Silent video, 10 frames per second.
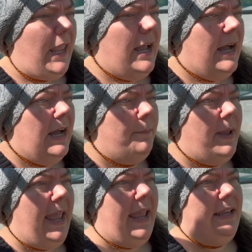
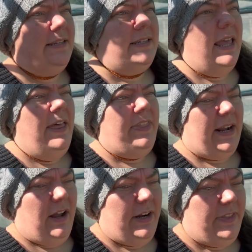And
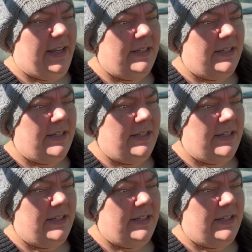that kind of thing.